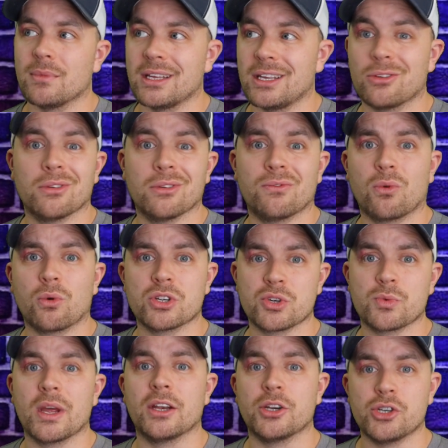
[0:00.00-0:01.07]
Lethal
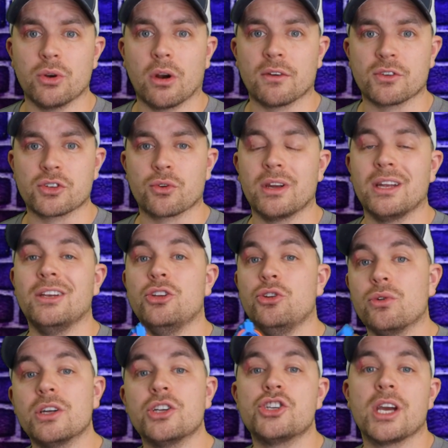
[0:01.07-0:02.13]
Enforcers, we had to shoot off screen.
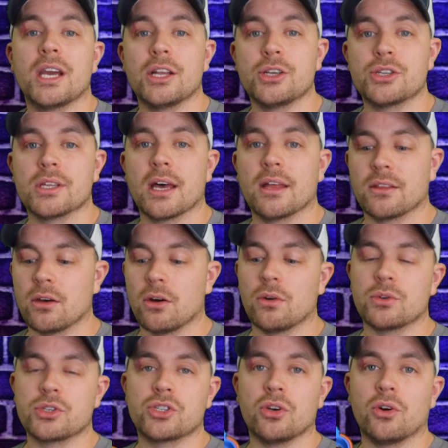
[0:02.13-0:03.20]
You can change that
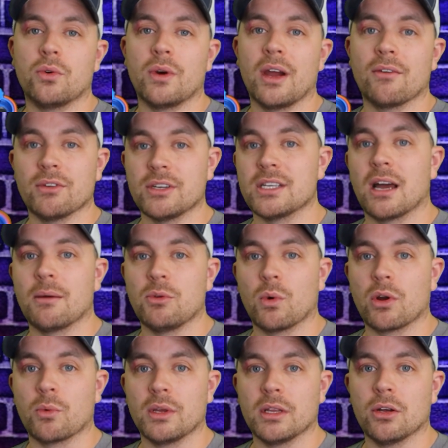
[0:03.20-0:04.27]
though, so every time you
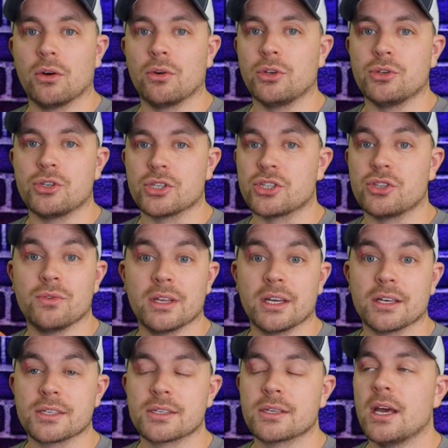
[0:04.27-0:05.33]
want to reload, you just do
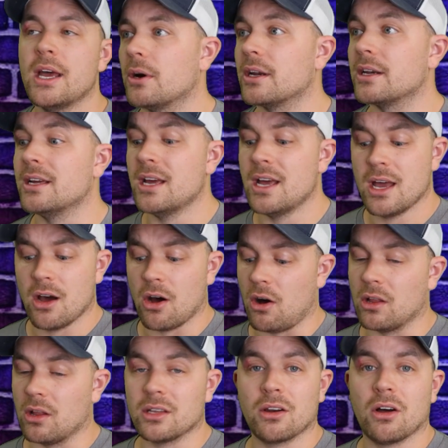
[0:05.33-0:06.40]
this. But
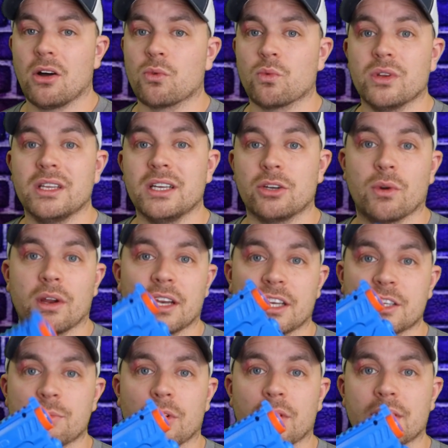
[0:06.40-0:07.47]
all in all, really a great
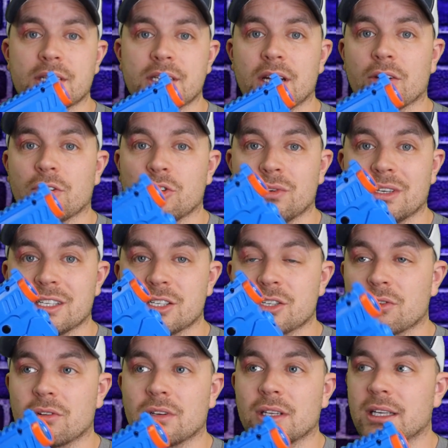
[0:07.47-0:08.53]
experience here. You can
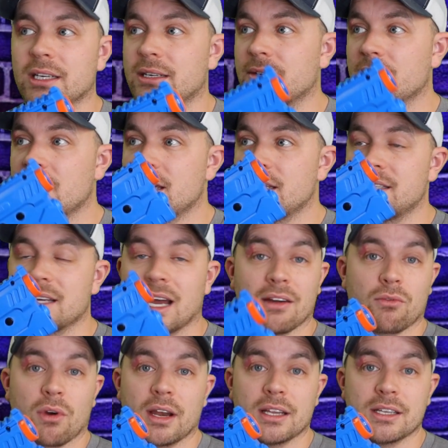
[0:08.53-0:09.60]
certainly
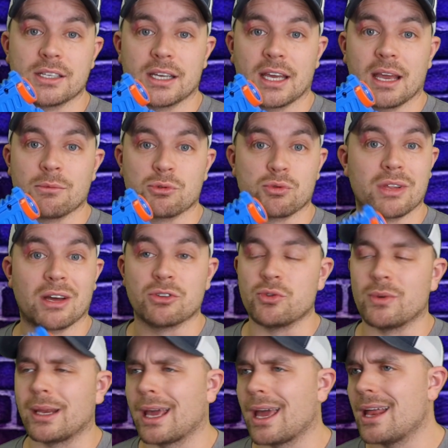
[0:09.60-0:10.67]
dive right into games without
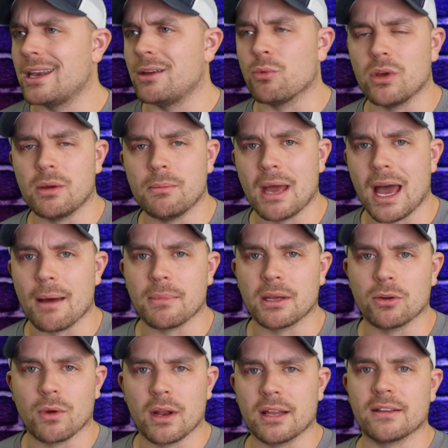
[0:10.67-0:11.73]
doing any
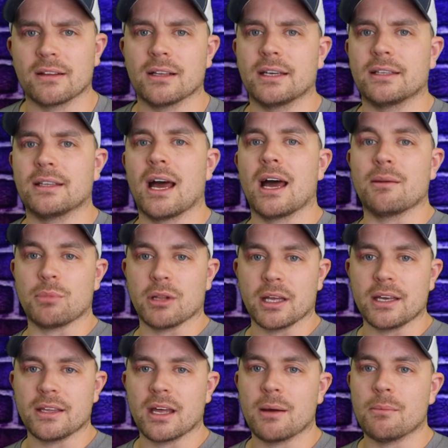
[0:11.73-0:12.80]
remapping or anything like that and
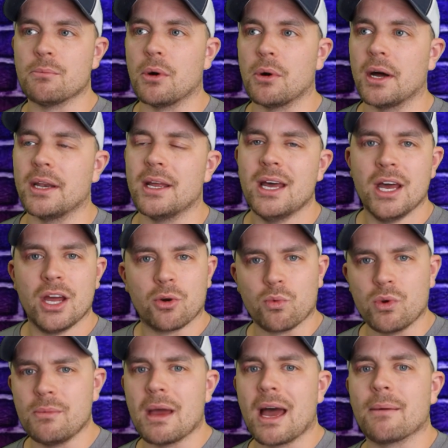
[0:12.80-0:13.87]
play them, but
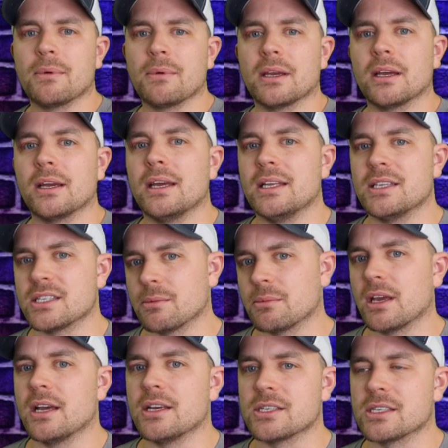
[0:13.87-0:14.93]
remapping in
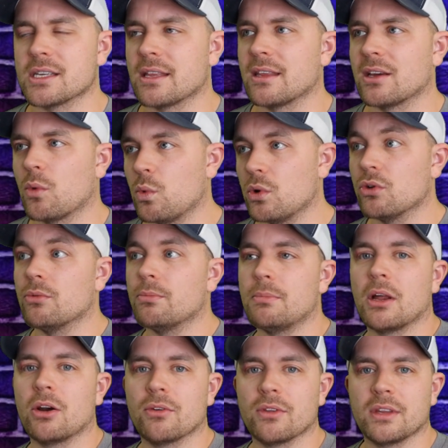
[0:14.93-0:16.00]
some cases I think will
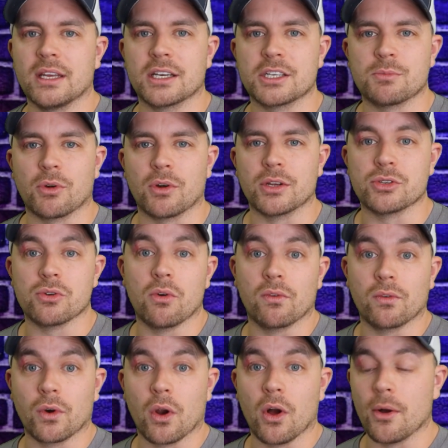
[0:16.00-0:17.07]
better the experience
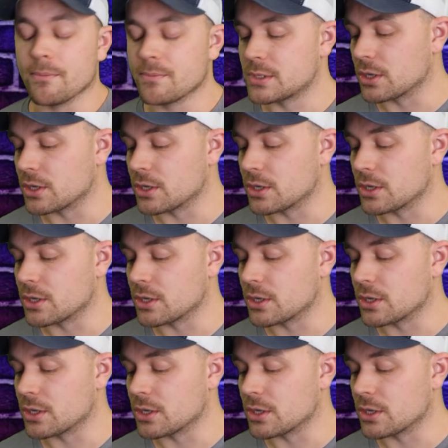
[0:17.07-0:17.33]
overall.